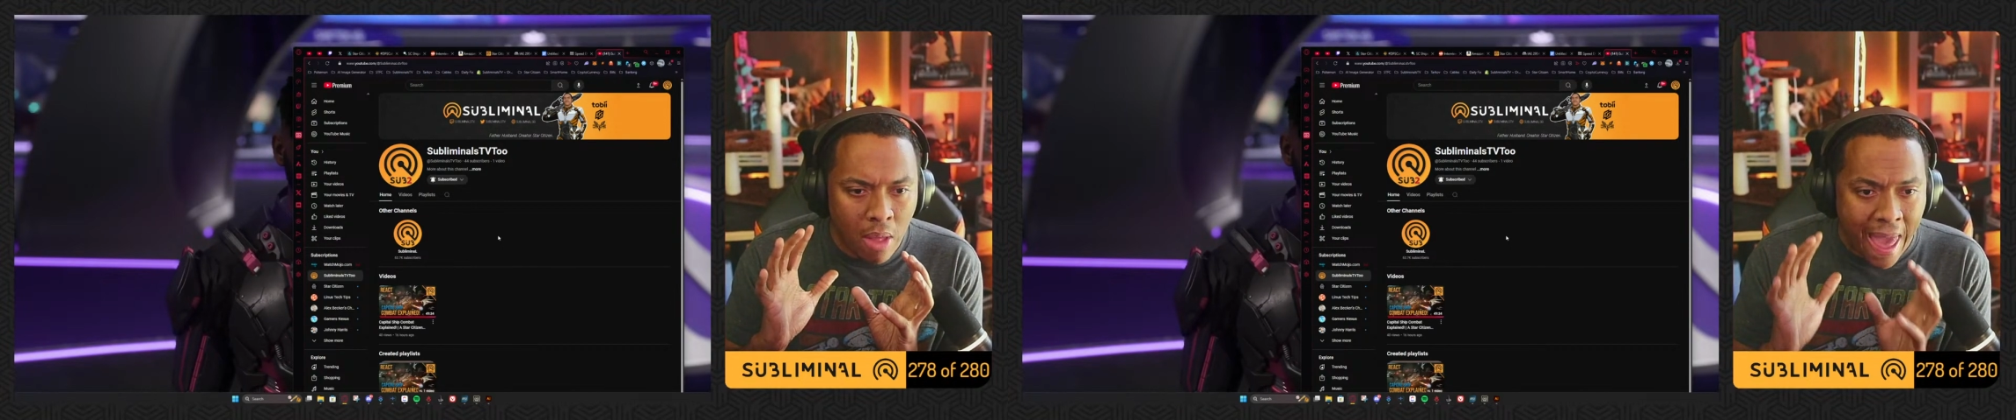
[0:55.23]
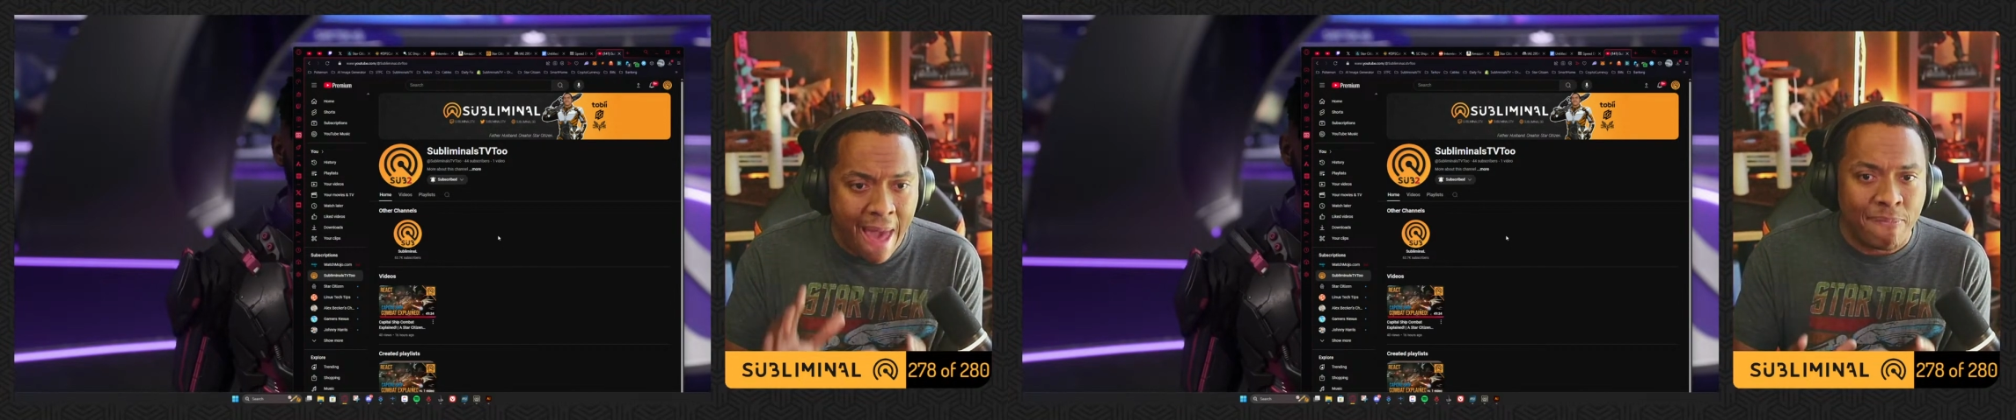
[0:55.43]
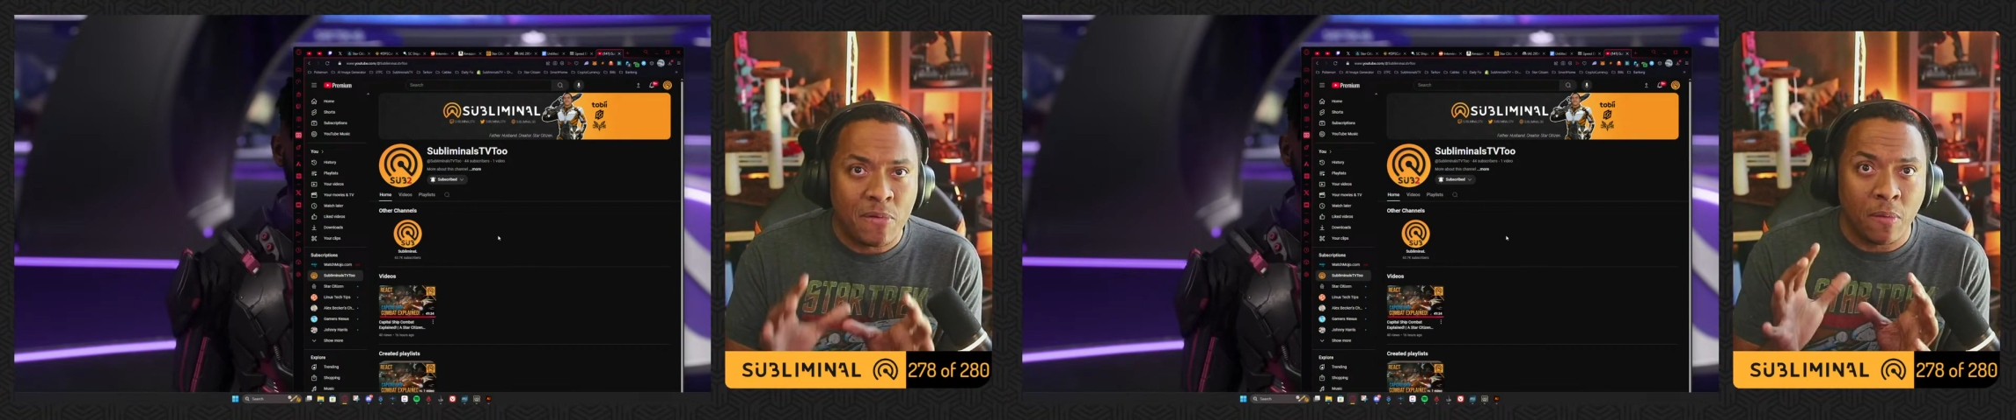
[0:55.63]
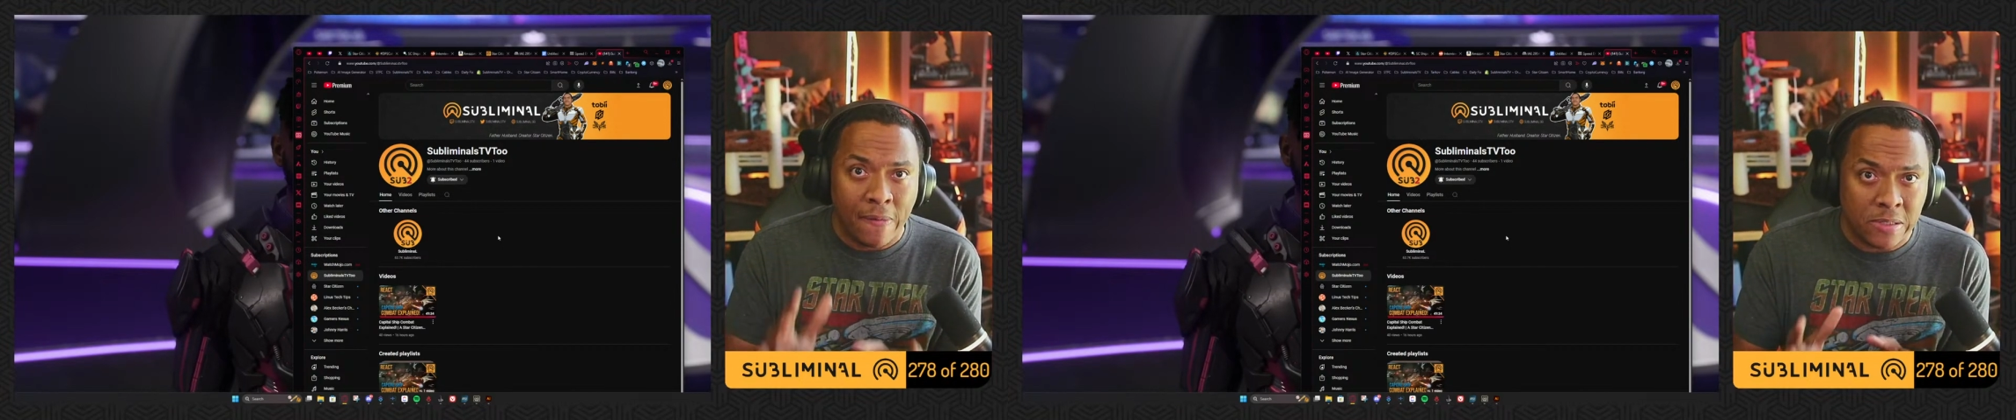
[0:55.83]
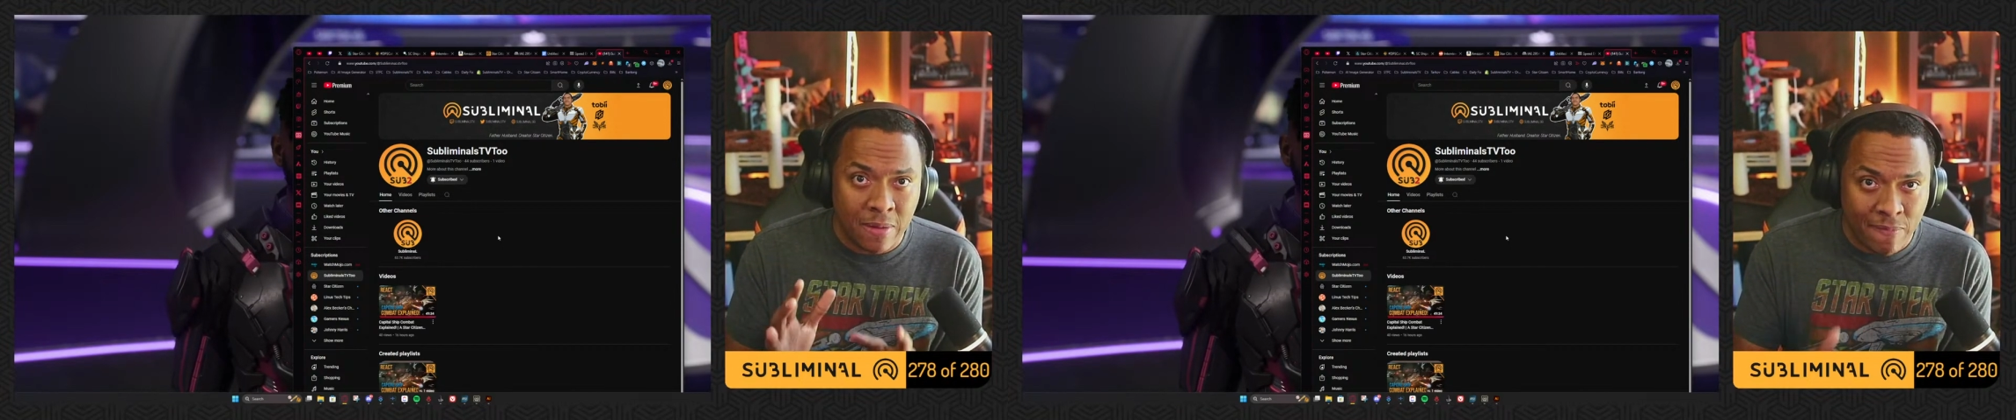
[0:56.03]
after
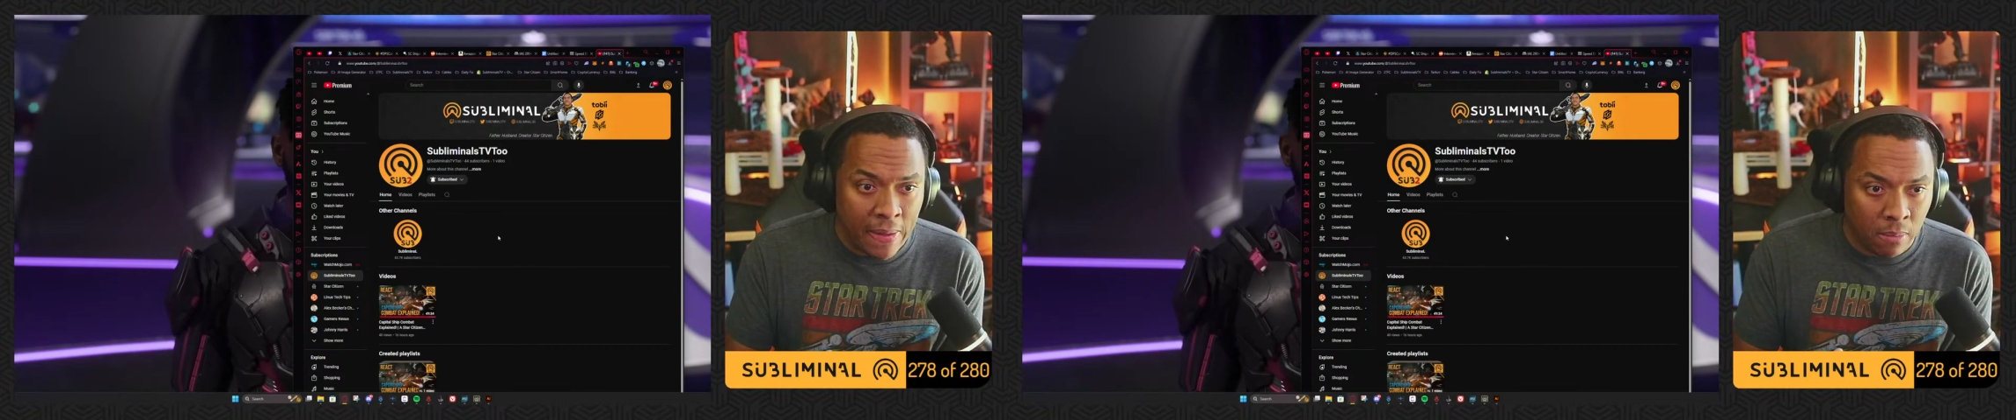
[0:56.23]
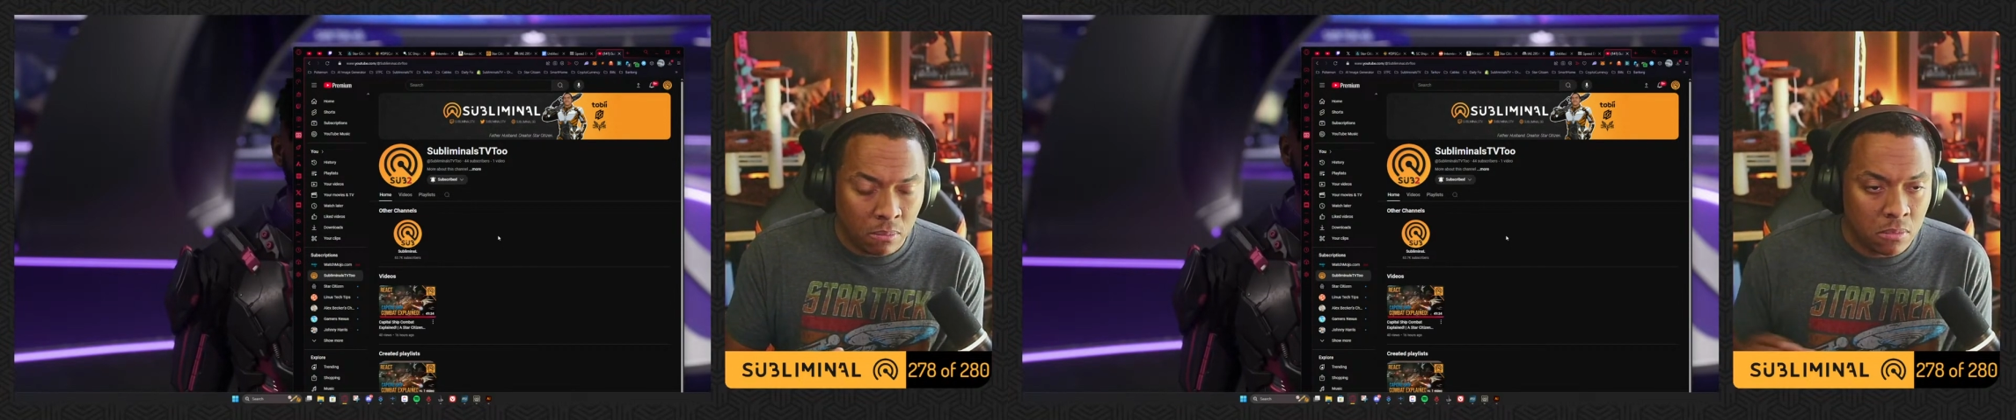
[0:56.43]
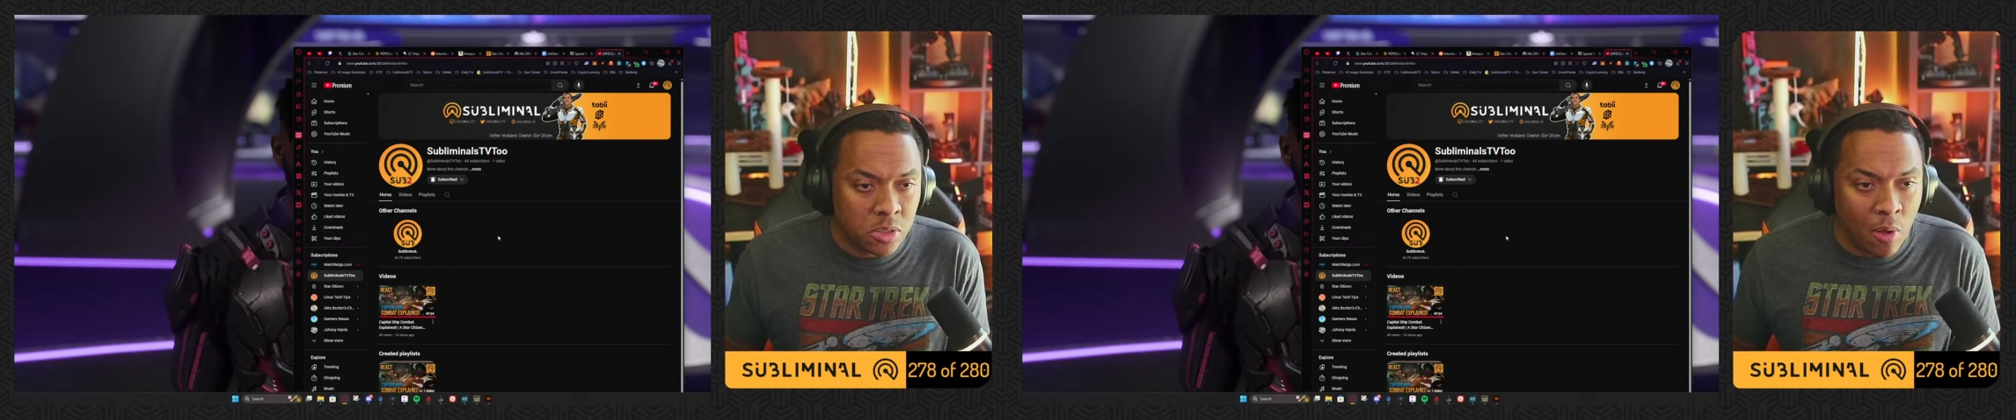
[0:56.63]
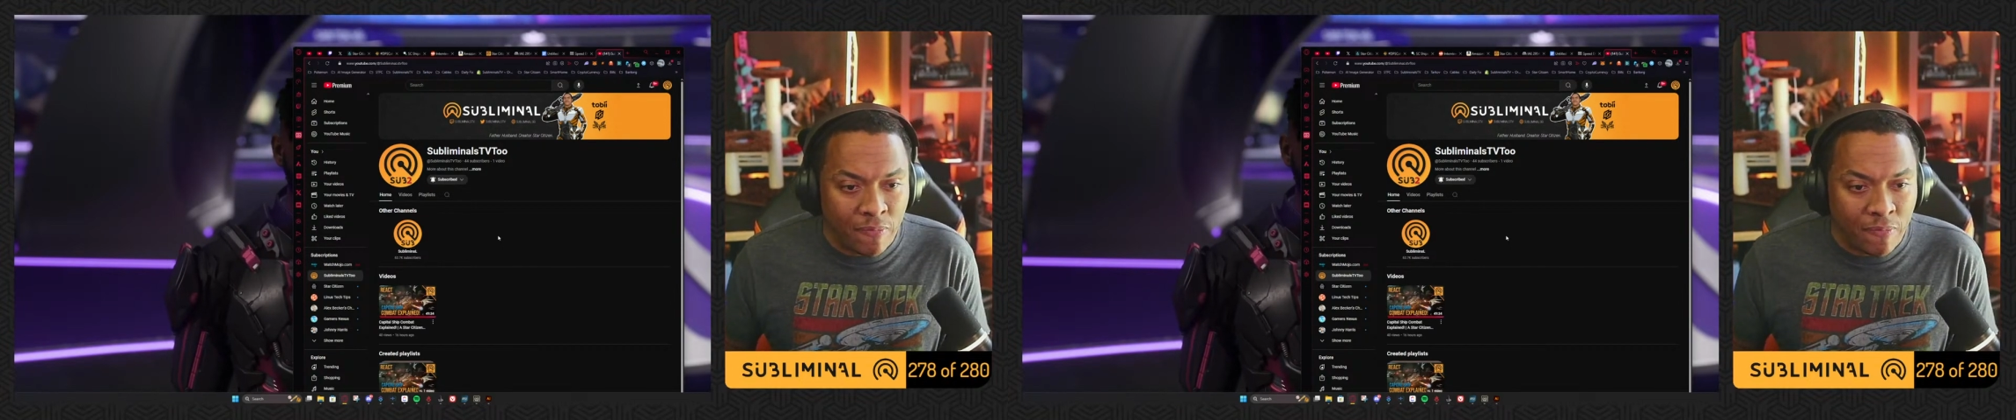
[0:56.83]
this event. So